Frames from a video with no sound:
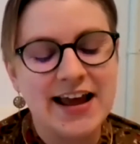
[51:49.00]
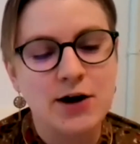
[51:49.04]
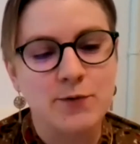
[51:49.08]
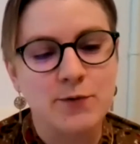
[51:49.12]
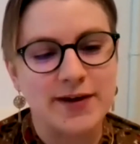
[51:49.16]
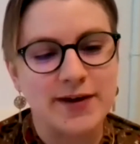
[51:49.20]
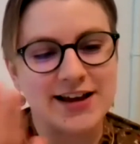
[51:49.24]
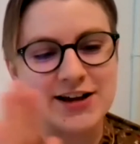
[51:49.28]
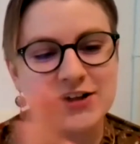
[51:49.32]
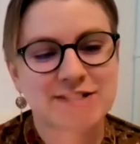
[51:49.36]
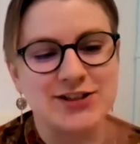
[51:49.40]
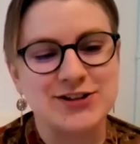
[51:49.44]

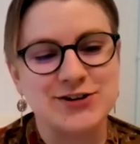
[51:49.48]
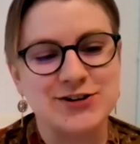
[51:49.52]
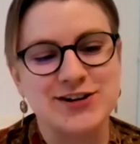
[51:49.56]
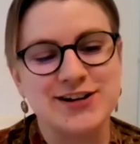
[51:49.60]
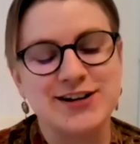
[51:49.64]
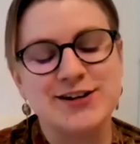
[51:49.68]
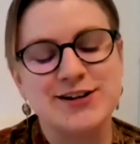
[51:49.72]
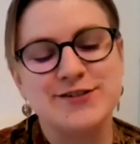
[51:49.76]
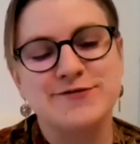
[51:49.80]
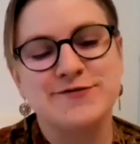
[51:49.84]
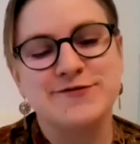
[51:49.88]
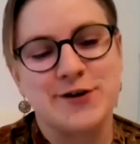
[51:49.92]
We
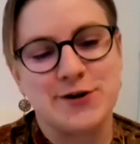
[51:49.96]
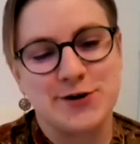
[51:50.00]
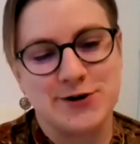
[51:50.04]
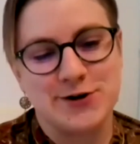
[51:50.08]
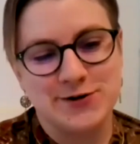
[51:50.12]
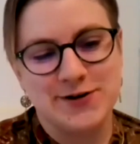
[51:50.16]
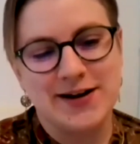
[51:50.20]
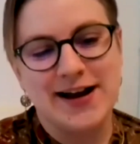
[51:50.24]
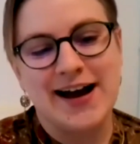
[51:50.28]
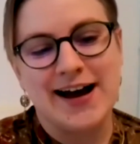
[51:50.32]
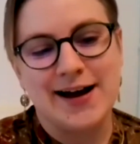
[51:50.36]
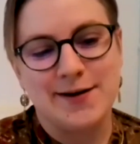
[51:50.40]
included a
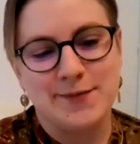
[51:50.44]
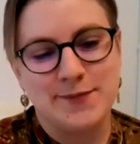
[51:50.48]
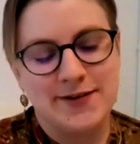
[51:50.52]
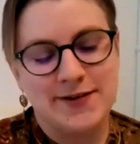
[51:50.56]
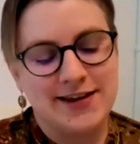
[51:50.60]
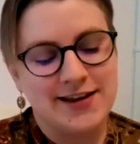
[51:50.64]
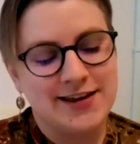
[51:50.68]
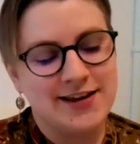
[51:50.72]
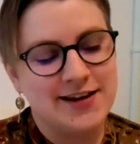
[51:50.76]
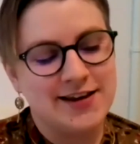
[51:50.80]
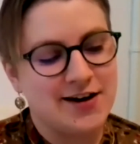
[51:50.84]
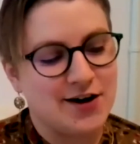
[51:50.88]

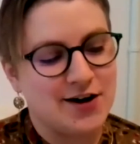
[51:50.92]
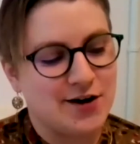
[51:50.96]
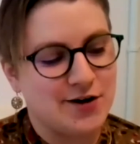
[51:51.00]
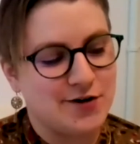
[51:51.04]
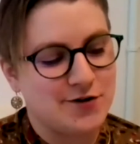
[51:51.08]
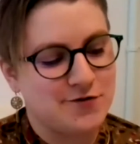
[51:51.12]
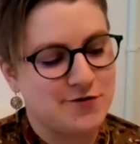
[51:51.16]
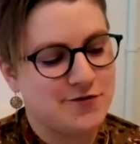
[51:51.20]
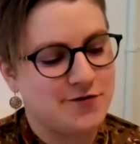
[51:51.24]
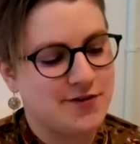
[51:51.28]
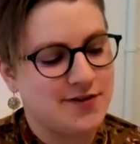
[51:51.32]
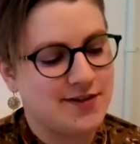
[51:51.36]
photocopy
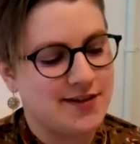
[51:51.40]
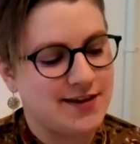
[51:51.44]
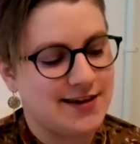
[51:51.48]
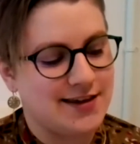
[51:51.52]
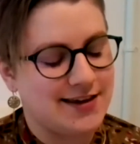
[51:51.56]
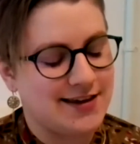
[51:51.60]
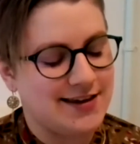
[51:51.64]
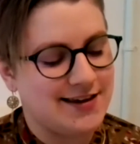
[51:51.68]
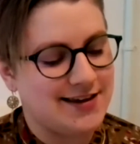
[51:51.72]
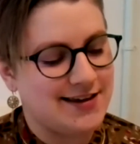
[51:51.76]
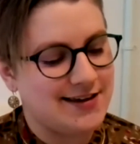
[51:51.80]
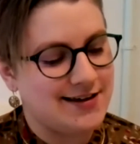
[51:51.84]
of
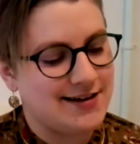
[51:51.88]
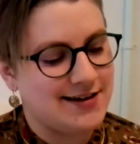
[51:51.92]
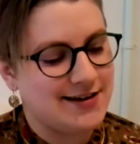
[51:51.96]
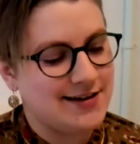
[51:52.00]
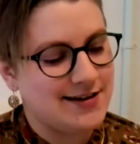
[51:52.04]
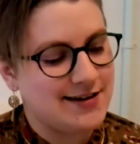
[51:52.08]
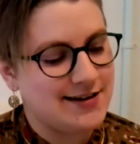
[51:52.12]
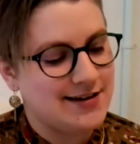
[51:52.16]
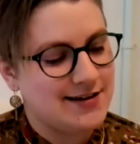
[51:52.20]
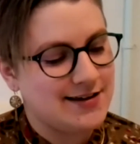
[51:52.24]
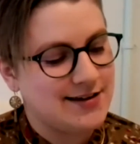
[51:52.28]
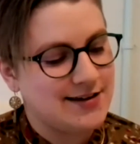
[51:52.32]
the
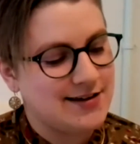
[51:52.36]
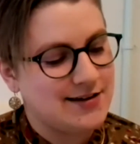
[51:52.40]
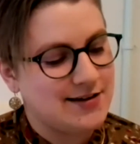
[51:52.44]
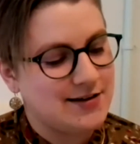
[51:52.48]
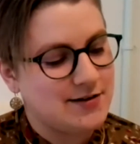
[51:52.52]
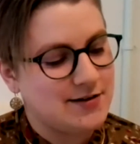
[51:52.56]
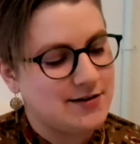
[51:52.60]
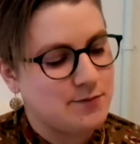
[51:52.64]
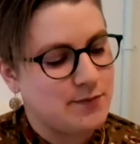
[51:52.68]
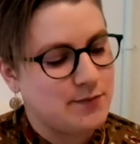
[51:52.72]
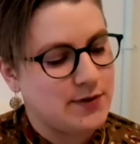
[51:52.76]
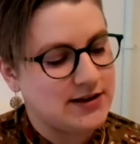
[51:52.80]

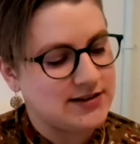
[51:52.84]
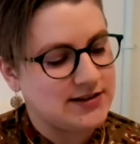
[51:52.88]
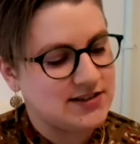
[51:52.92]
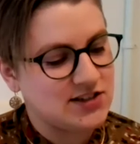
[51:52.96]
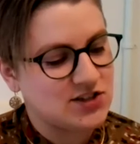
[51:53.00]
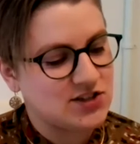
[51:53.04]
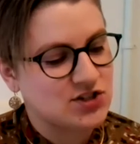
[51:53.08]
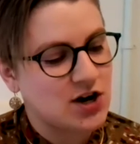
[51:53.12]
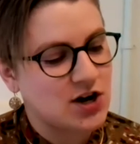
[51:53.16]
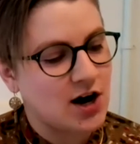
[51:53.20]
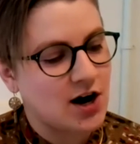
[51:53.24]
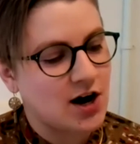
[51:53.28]

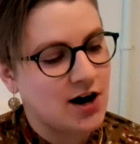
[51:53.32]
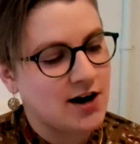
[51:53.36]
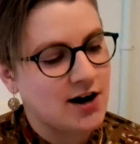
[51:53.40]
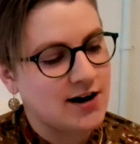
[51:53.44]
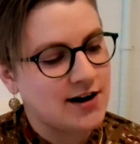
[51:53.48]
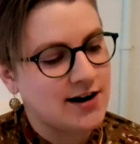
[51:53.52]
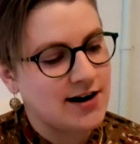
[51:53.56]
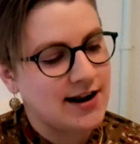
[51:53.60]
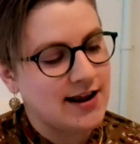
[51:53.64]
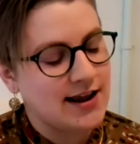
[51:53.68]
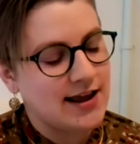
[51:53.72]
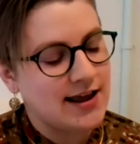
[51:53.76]
business
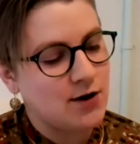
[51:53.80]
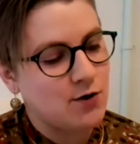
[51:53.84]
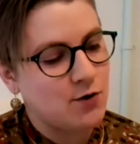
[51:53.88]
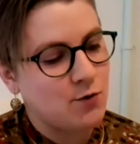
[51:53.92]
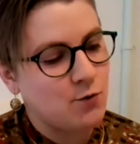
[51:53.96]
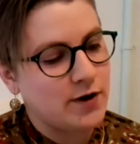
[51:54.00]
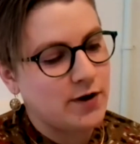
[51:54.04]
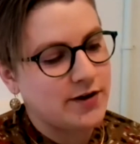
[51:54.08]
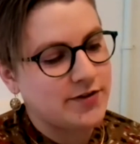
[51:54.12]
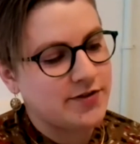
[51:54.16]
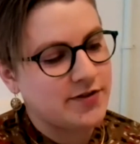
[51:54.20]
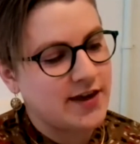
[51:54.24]
card
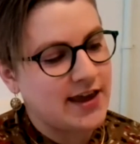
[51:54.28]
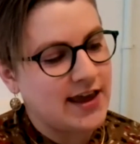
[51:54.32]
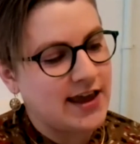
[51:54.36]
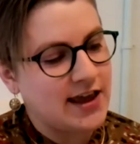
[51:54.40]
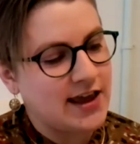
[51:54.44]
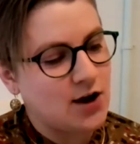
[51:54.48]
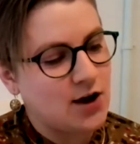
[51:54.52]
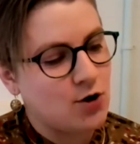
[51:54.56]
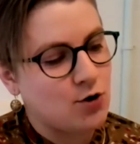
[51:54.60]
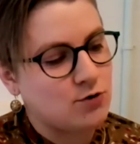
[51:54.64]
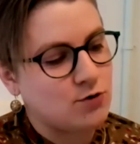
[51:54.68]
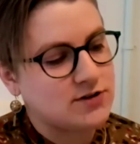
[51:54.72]
with
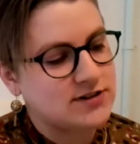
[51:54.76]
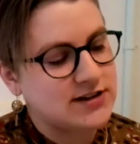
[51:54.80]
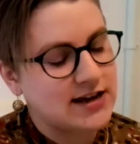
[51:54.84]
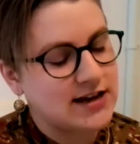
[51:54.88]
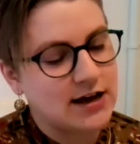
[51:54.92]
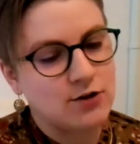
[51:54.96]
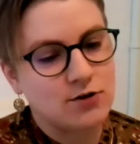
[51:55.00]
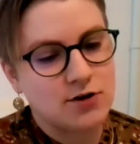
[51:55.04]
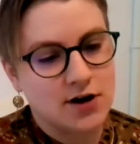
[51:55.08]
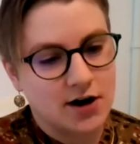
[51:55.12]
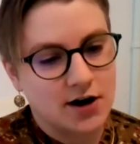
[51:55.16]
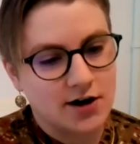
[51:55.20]
a
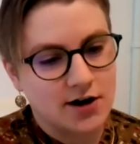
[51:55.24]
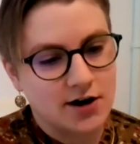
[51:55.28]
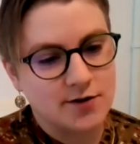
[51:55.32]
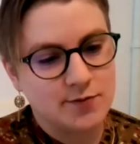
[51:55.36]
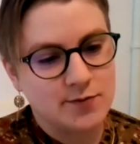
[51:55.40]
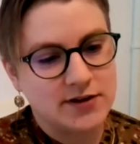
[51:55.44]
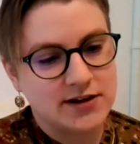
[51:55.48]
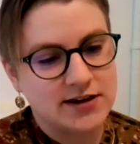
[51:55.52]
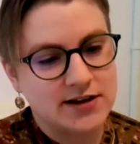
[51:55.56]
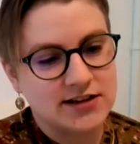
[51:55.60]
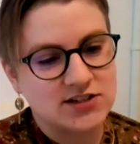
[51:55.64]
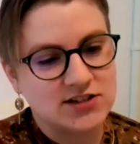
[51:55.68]
hotel card
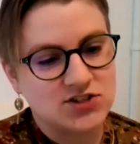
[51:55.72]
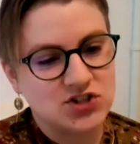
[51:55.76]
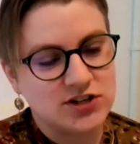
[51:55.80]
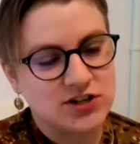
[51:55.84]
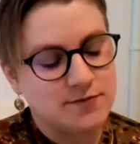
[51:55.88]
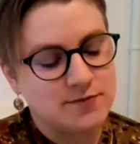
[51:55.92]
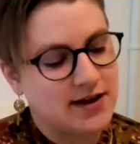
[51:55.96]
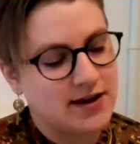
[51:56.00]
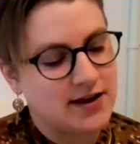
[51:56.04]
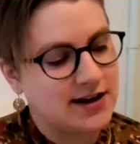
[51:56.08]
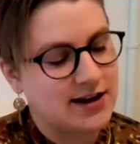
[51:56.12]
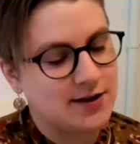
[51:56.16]
because
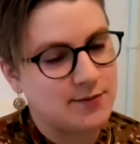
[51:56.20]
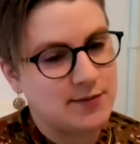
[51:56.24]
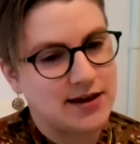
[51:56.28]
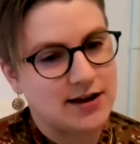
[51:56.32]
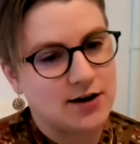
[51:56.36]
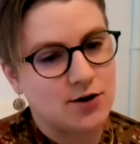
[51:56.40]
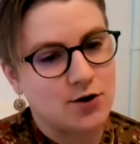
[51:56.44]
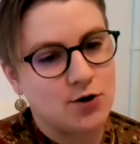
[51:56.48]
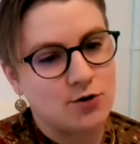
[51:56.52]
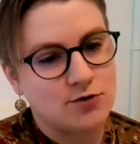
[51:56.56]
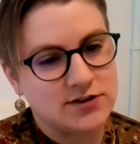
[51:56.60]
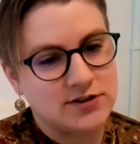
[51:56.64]
she met him at
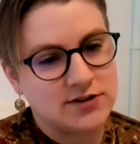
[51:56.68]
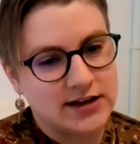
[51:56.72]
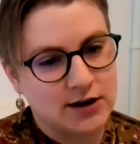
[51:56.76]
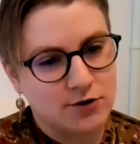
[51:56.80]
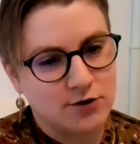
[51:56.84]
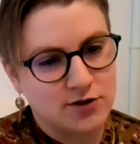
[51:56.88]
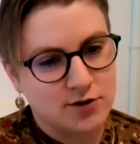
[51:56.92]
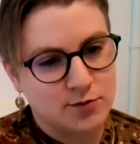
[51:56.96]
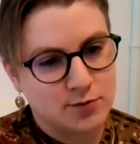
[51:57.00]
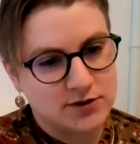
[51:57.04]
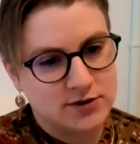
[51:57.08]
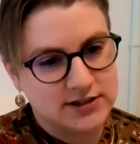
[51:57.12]
a hotel,
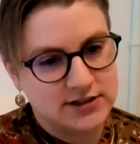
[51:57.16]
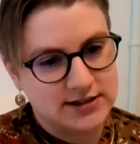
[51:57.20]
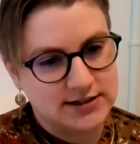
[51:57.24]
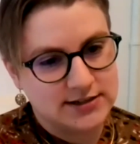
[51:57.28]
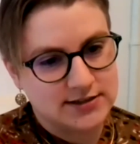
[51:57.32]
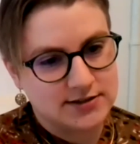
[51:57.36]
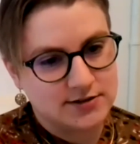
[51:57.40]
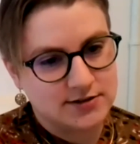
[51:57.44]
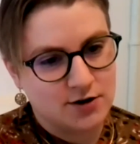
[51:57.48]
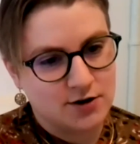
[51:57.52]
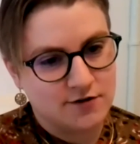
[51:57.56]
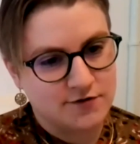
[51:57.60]
the
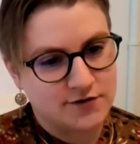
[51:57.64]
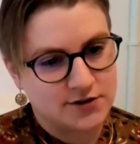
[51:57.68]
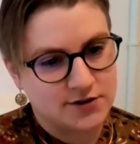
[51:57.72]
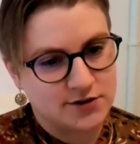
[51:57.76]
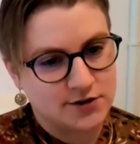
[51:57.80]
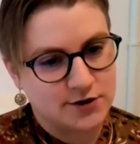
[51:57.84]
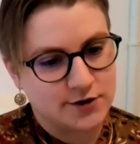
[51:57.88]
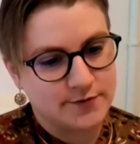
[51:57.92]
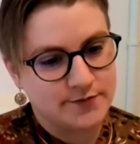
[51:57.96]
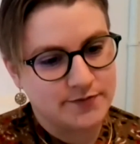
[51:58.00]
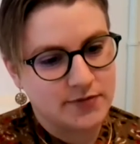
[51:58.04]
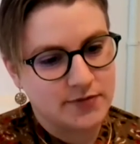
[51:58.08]
police
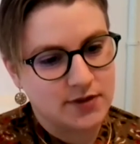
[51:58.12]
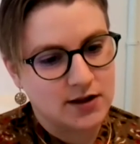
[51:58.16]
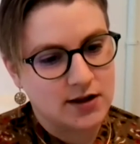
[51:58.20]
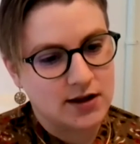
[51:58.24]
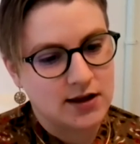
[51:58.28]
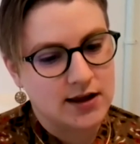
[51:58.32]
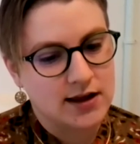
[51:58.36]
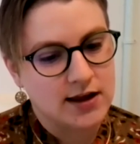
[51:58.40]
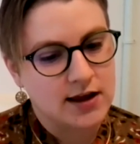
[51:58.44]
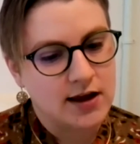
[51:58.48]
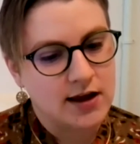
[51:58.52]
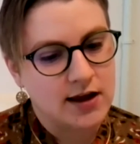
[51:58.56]

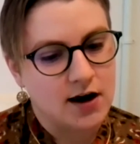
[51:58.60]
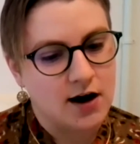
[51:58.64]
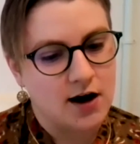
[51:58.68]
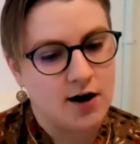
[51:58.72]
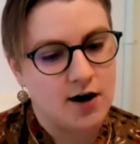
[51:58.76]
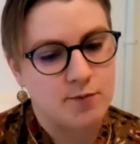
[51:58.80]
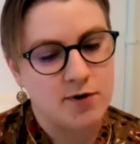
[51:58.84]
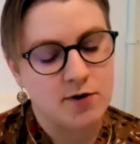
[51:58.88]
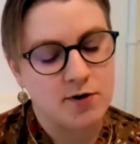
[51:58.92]
officer.